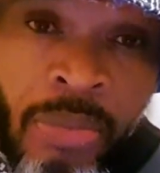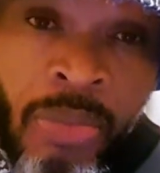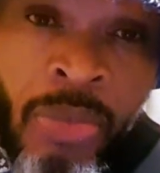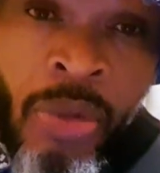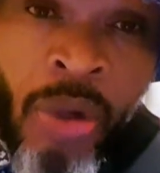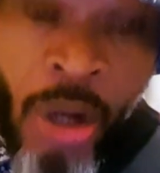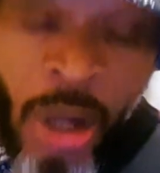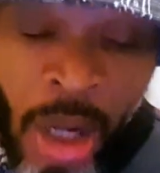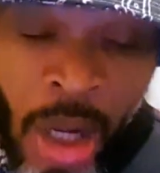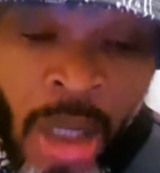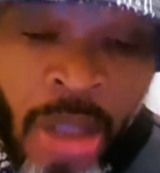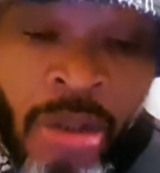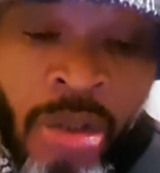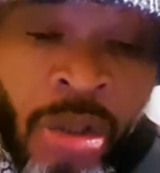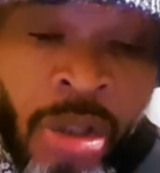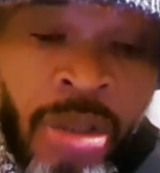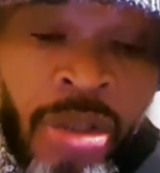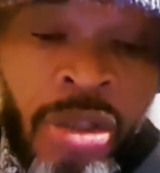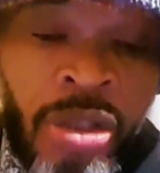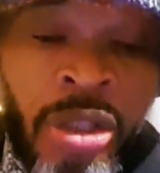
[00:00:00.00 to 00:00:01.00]
You all
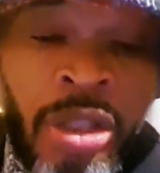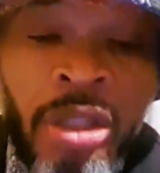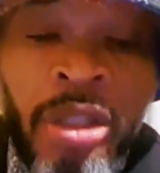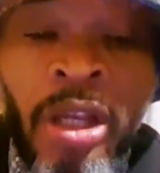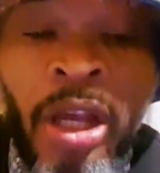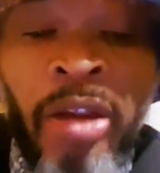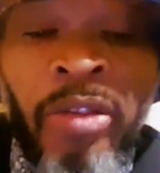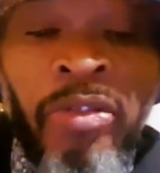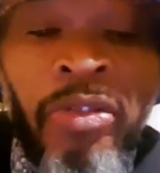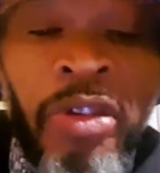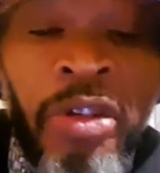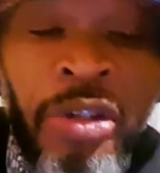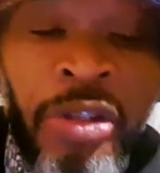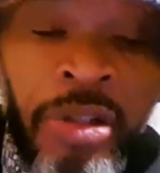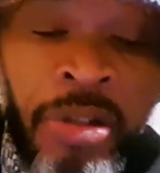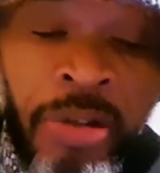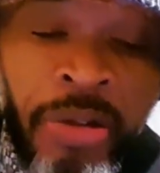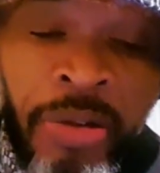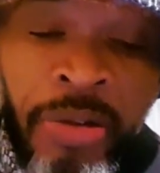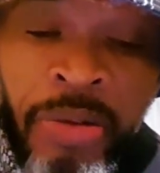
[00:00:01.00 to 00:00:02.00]
just seen that
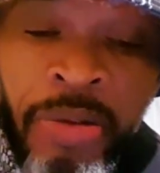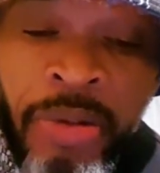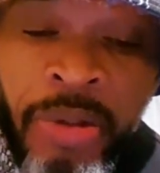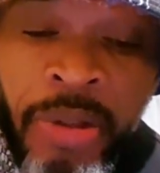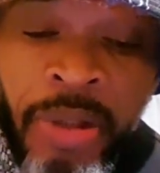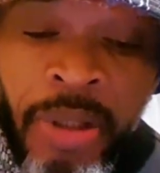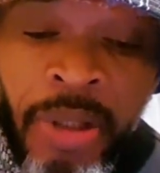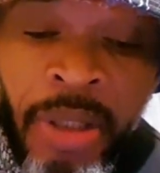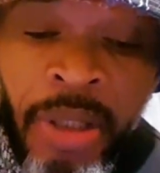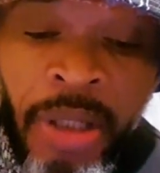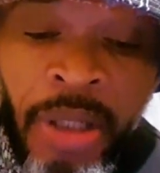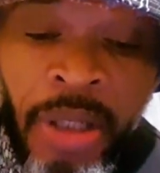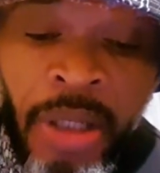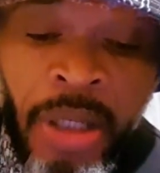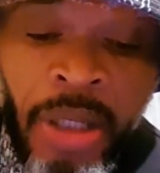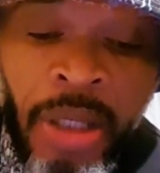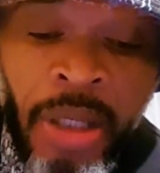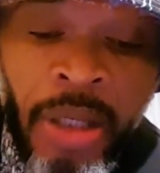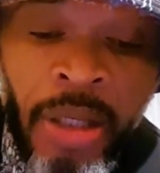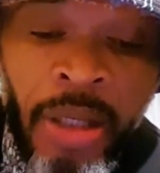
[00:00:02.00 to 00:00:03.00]
video.
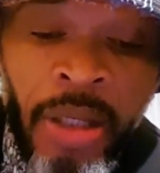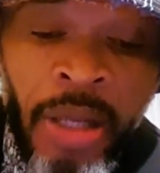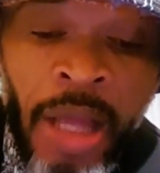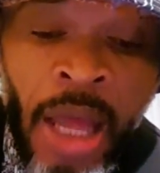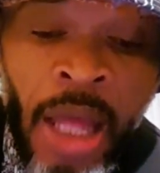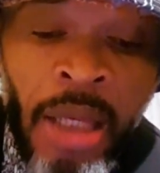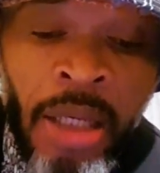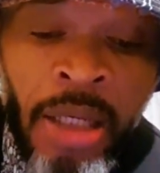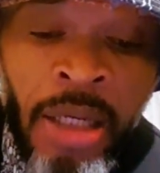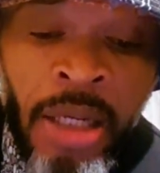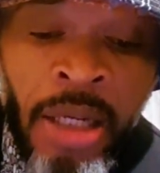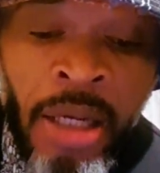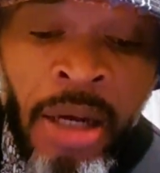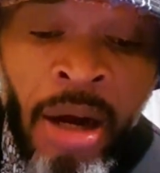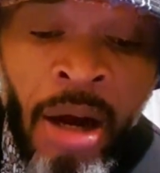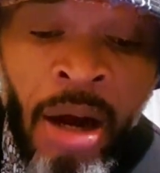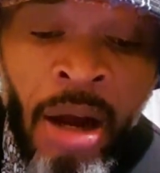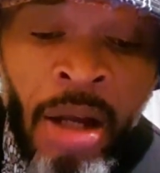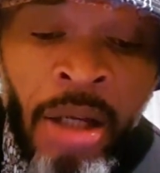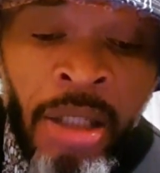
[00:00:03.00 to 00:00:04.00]
That they
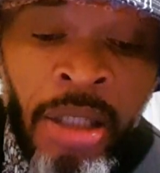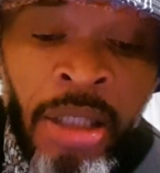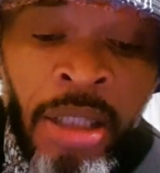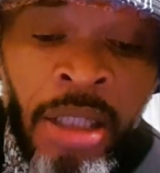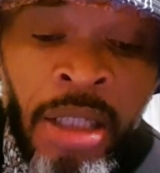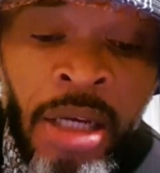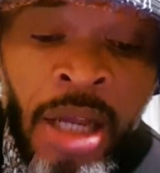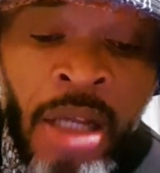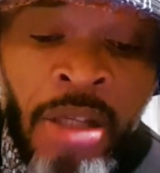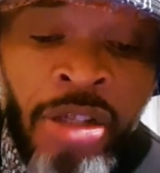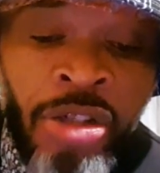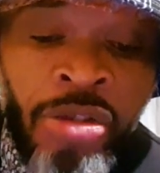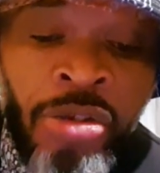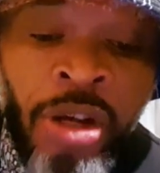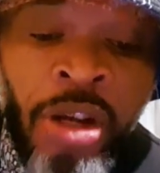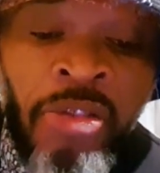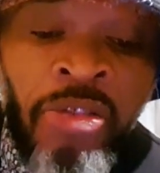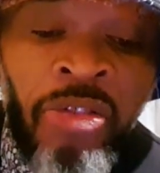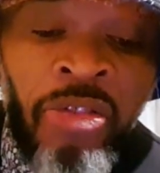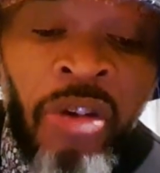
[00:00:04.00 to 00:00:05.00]
are either
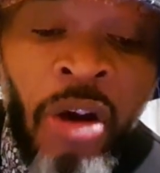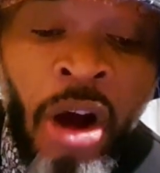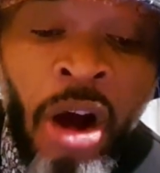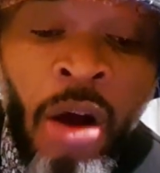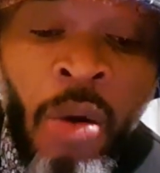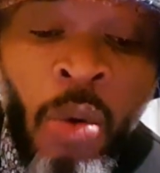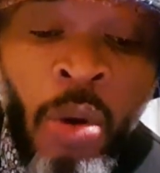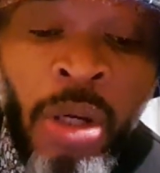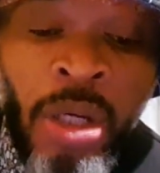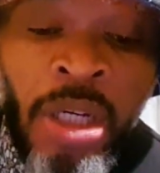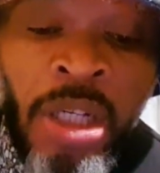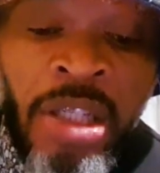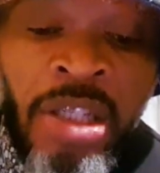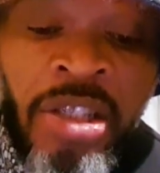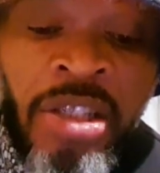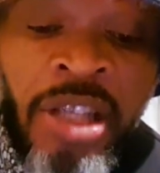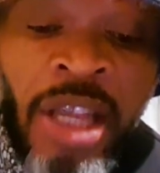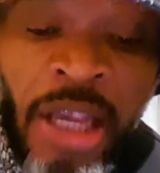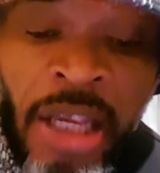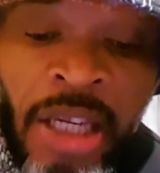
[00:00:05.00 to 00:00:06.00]
straightforwardly
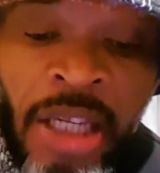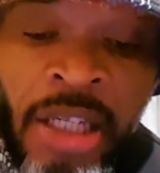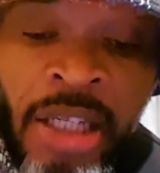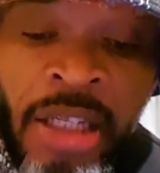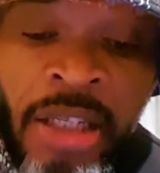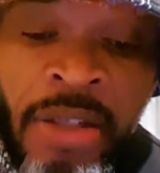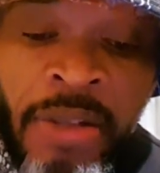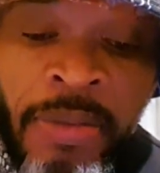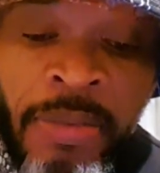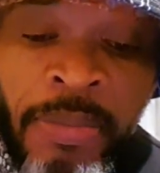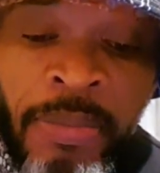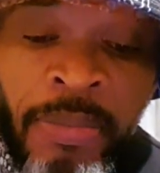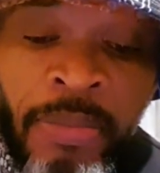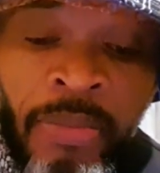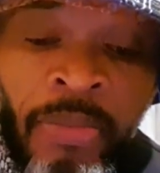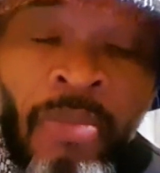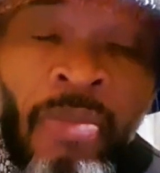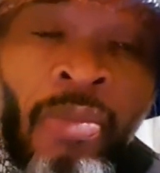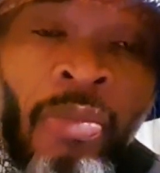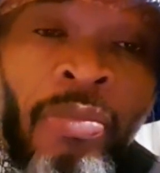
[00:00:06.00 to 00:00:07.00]
saying
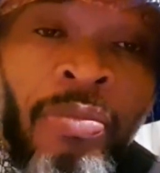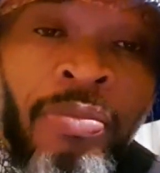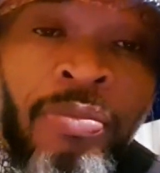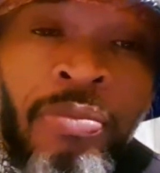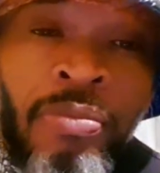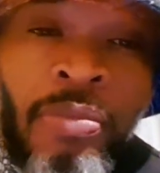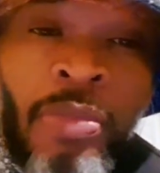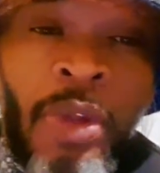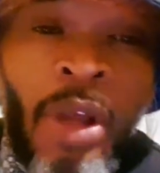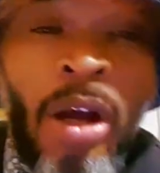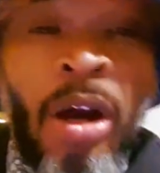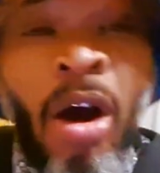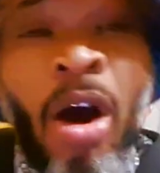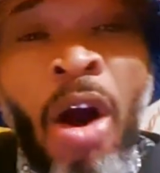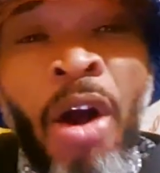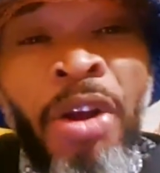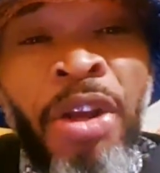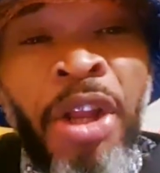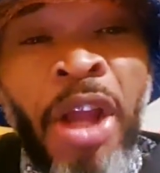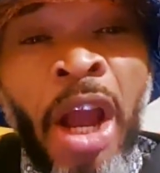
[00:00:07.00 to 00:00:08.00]

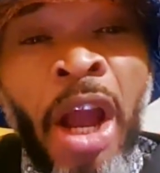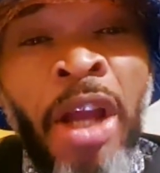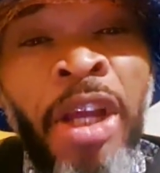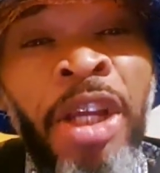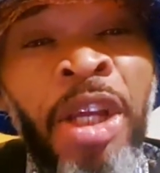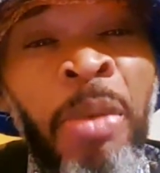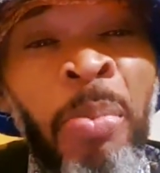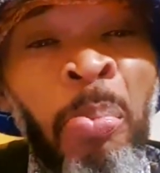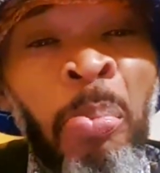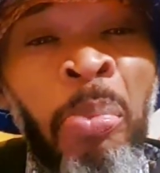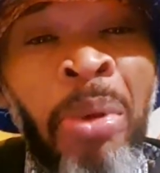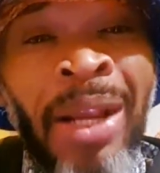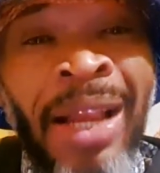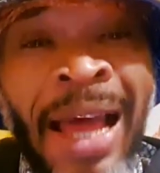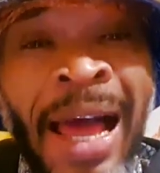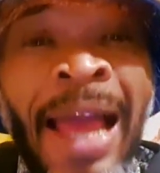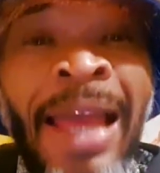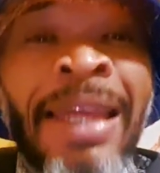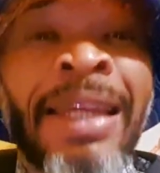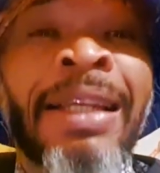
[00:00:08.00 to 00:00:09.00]
or they are
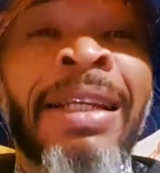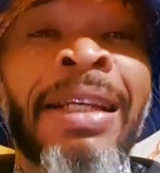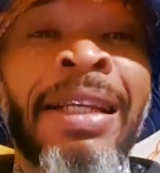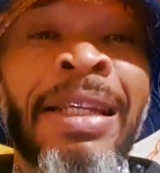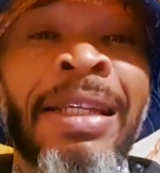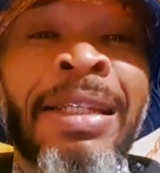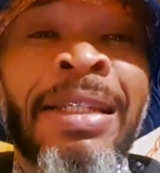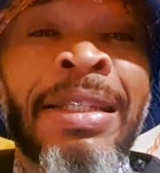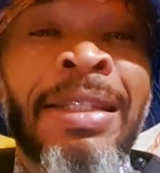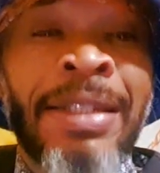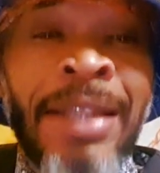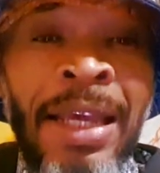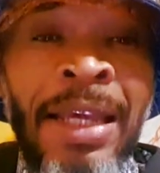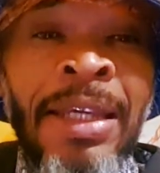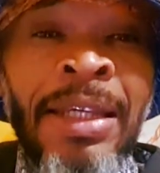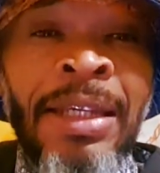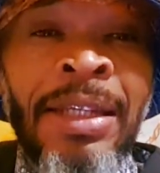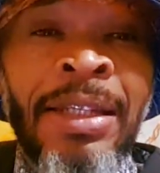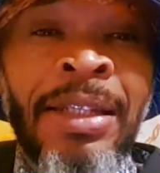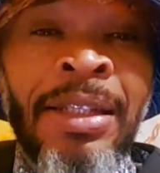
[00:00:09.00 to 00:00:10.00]
implyingly
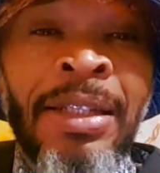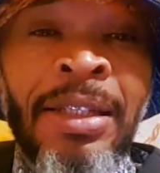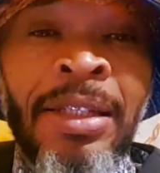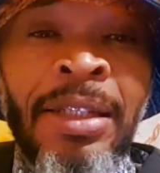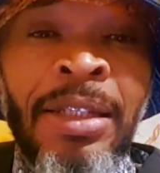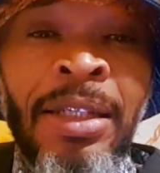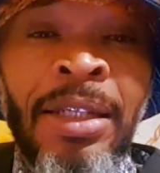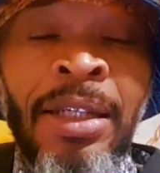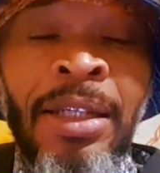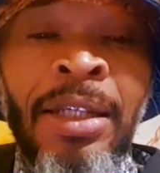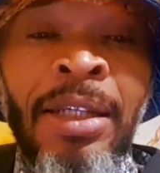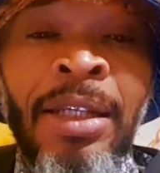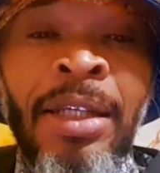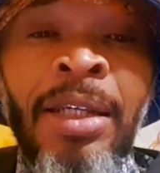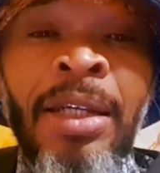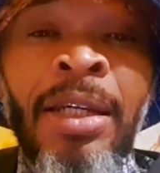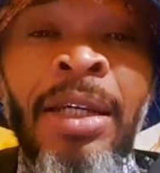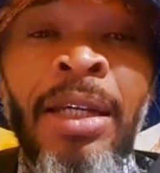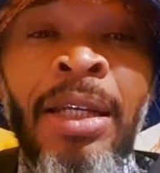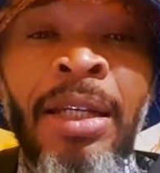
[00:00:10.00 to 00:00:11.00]
saying
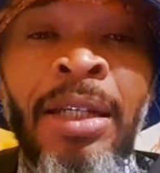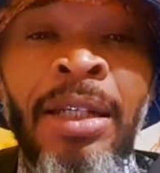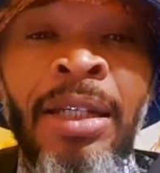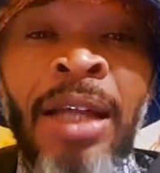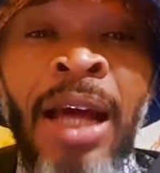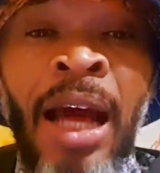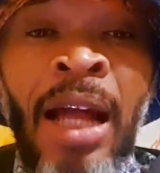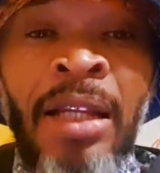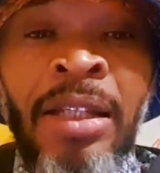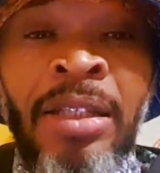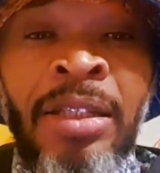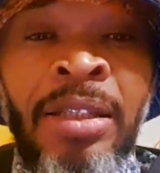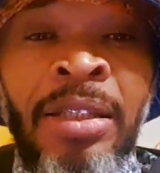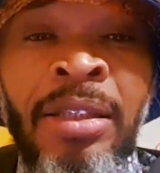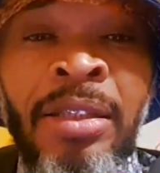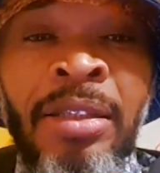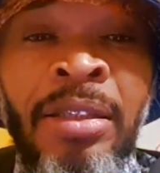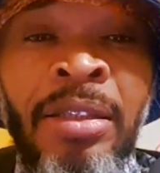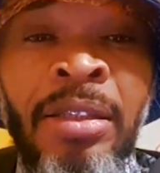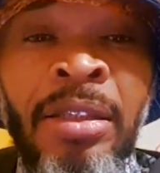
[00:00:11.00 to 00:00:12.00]
that
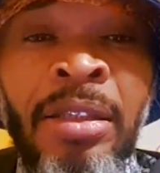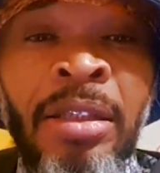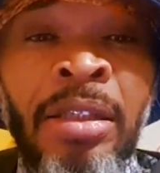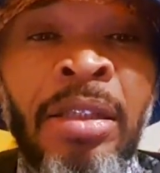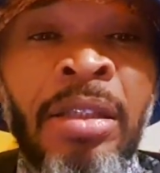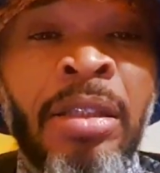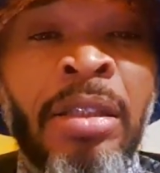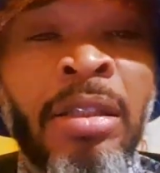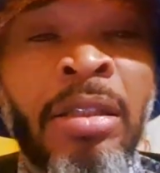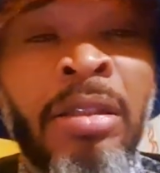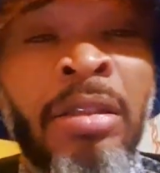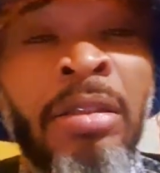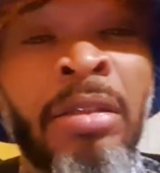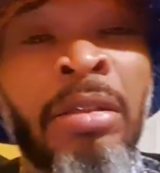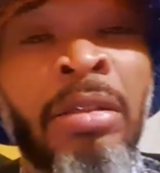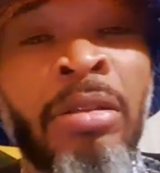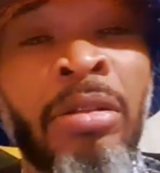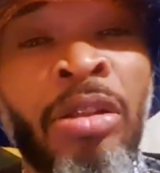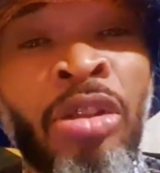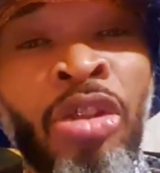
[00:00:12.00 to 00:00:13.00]

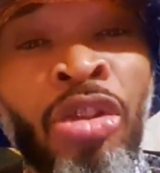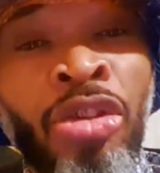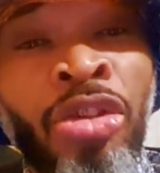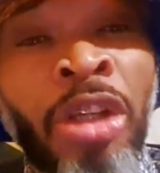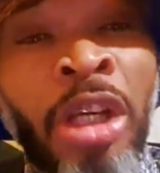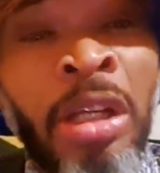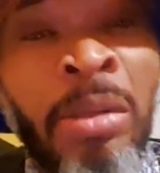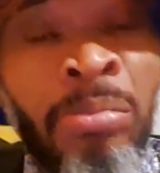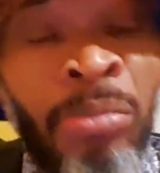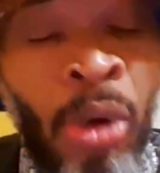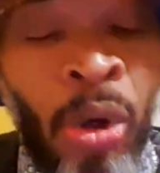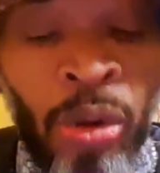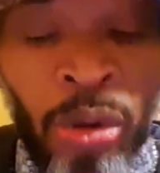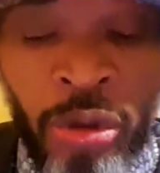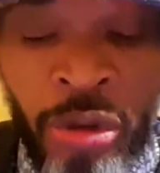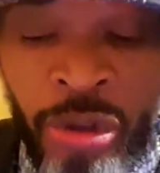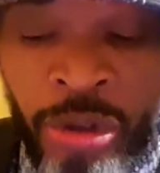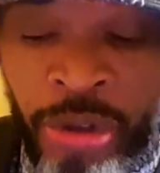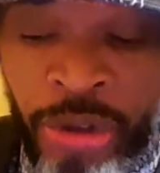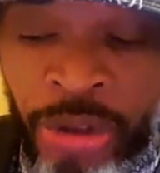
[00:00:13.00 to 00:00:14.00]
Usain
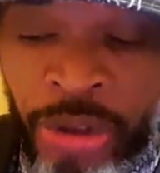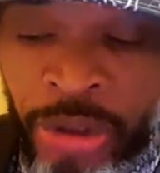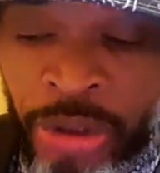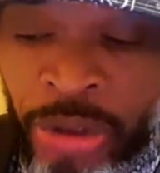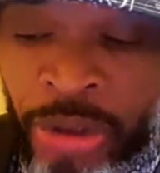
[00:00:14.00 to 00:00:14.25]
Bolt